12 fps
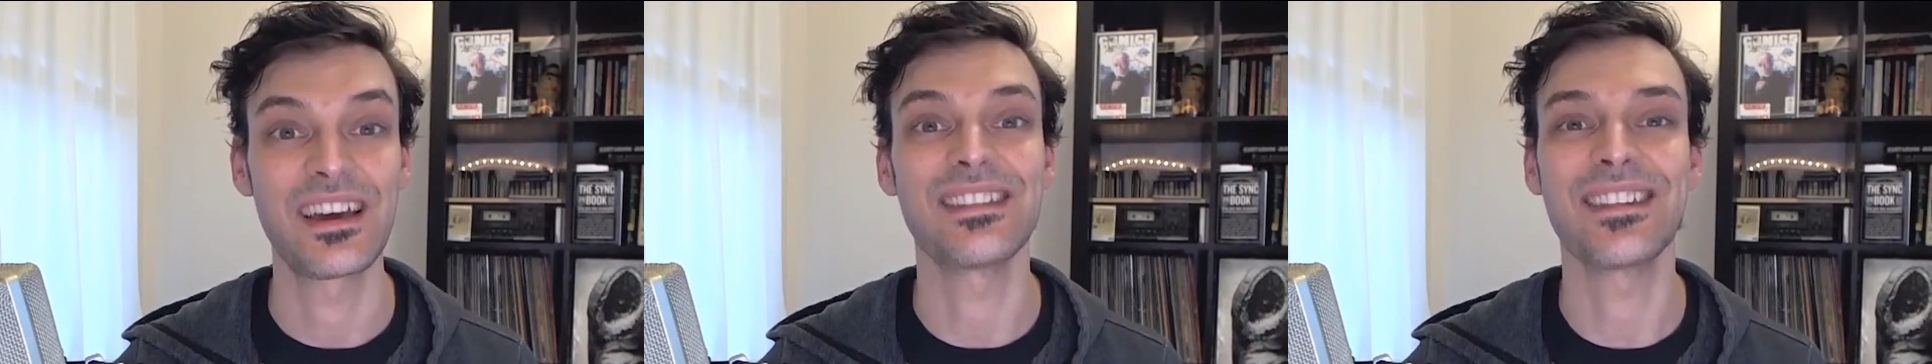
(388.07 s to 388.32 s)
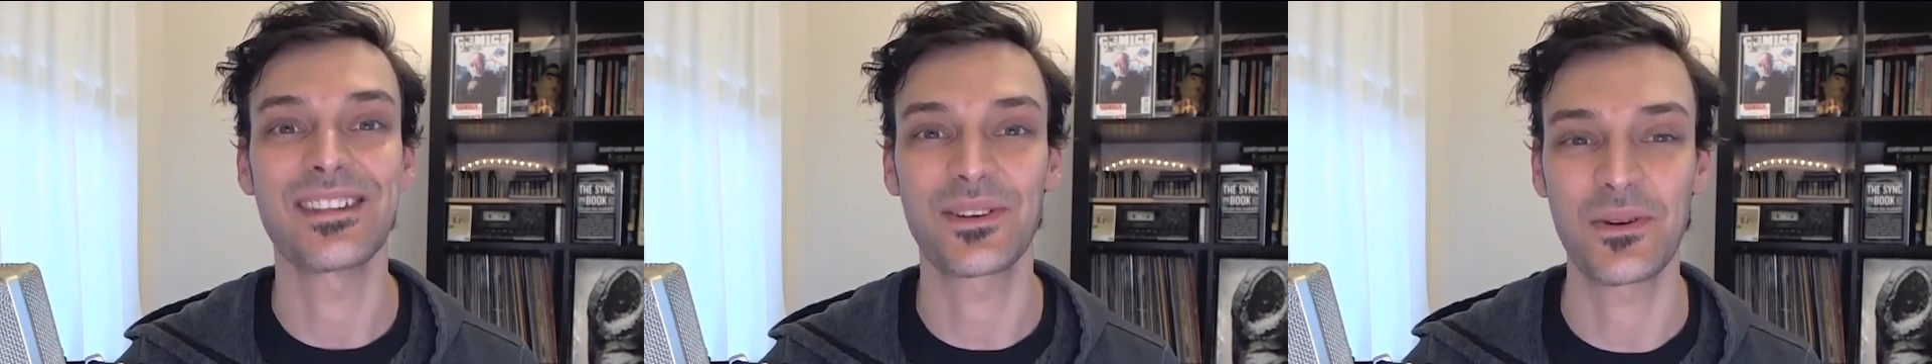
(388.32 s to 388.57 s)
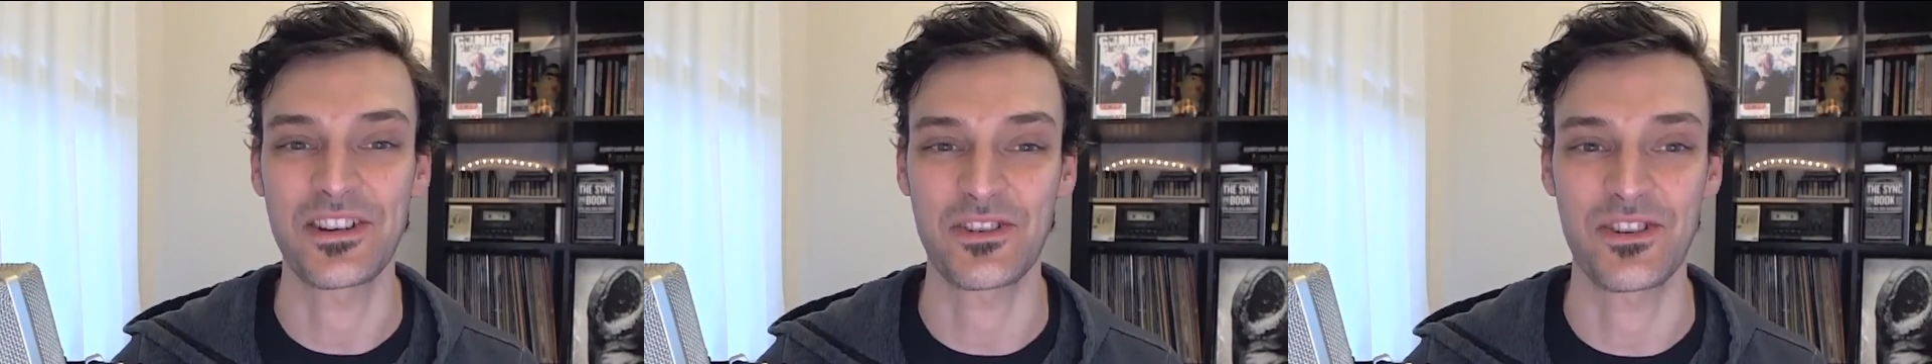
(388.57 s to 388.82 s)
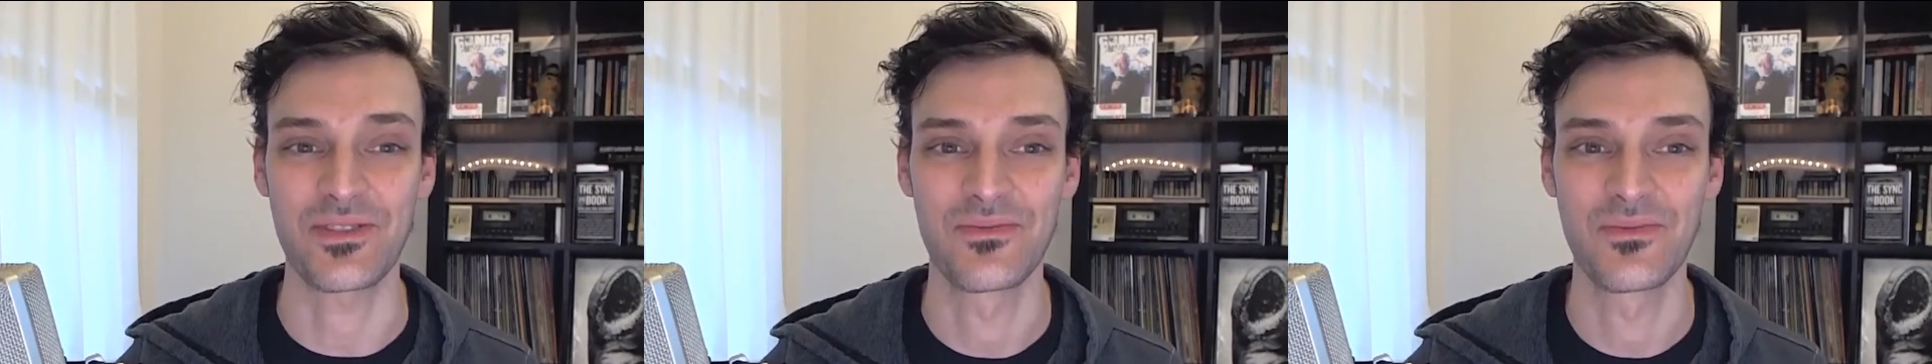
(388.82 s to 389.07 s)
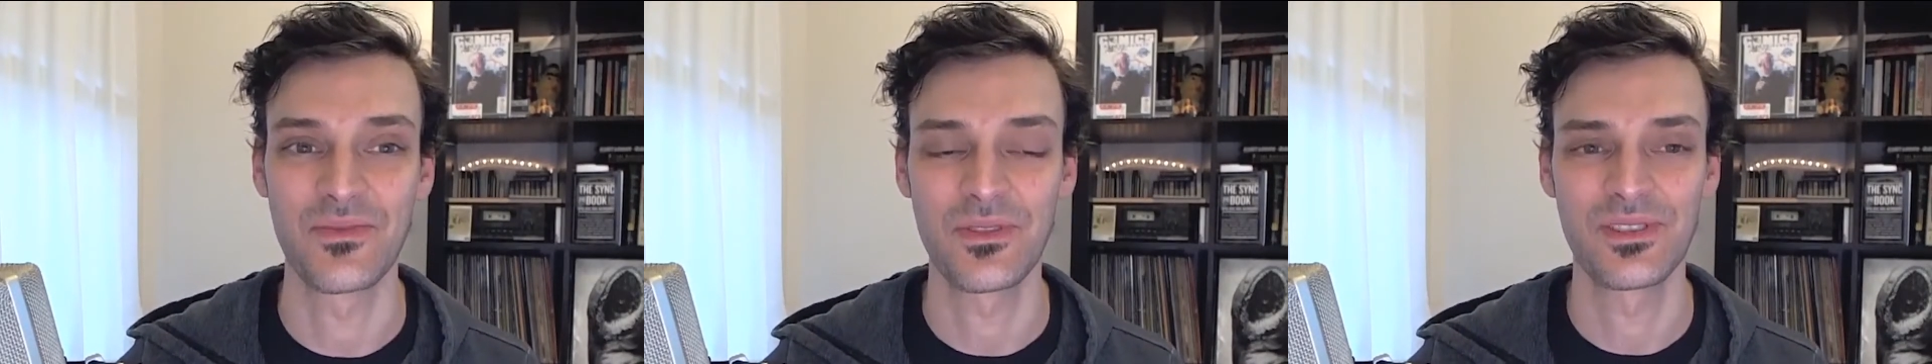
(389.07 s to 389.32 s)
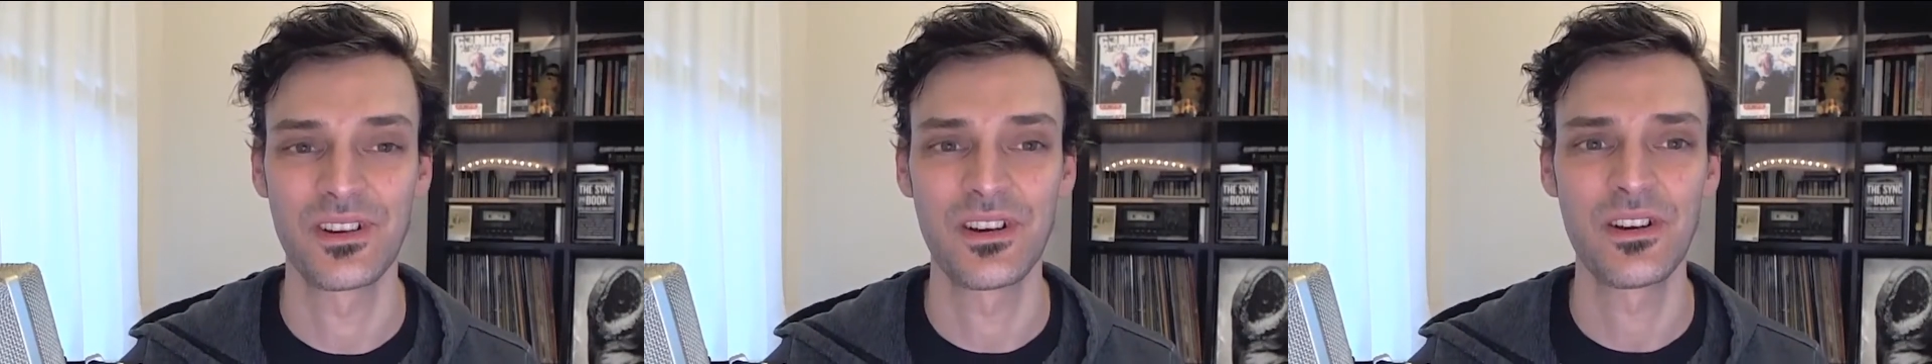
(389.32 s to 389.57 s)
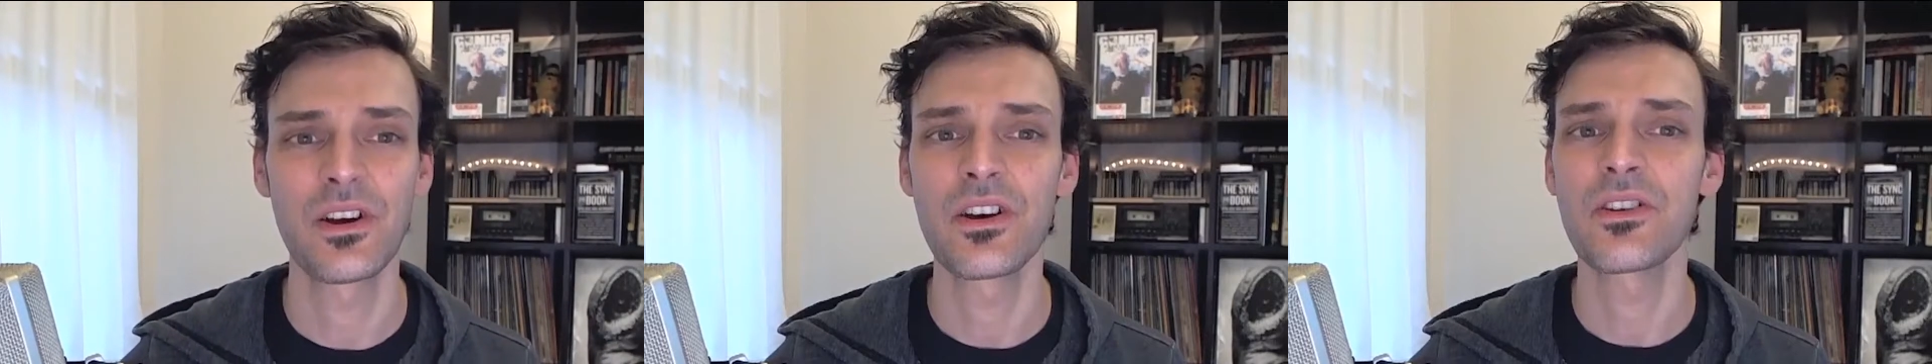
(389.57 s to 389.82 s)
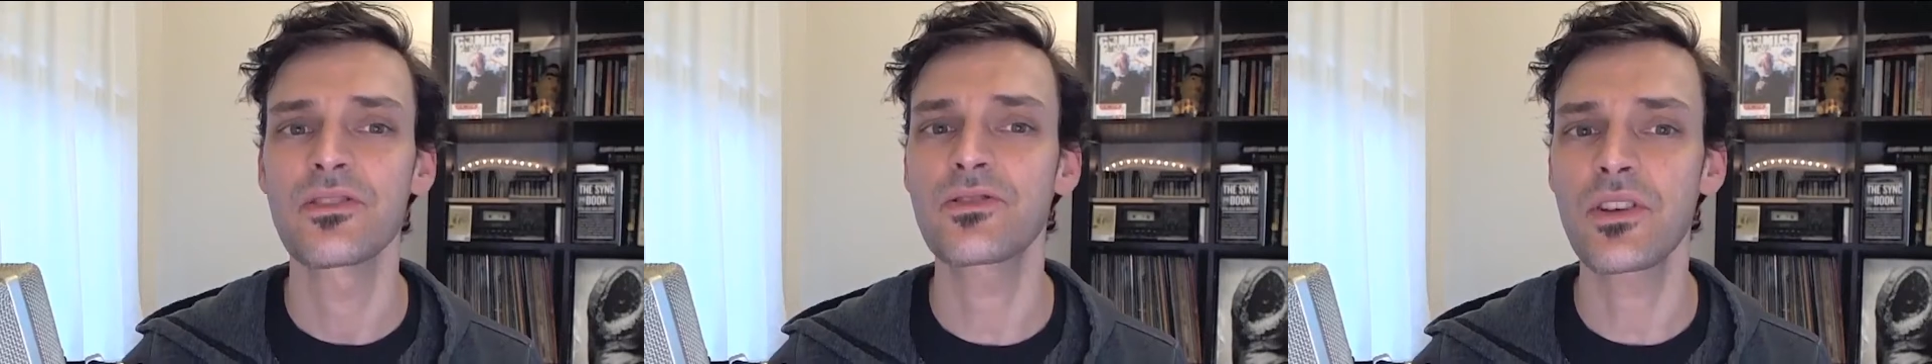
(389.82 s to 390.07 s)
And then the question
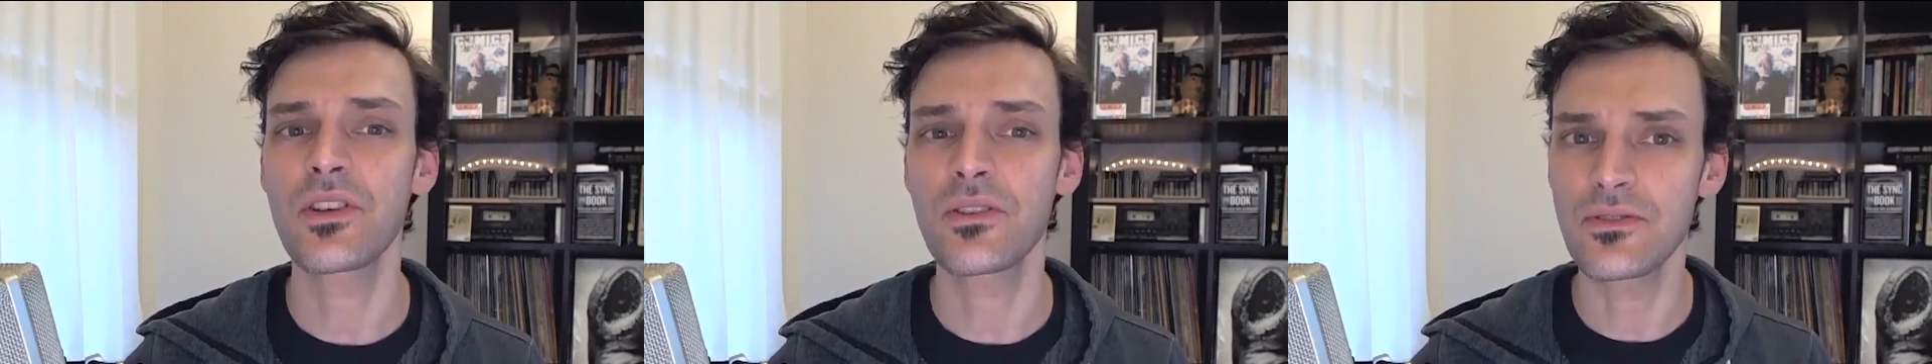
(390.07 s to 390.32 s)
so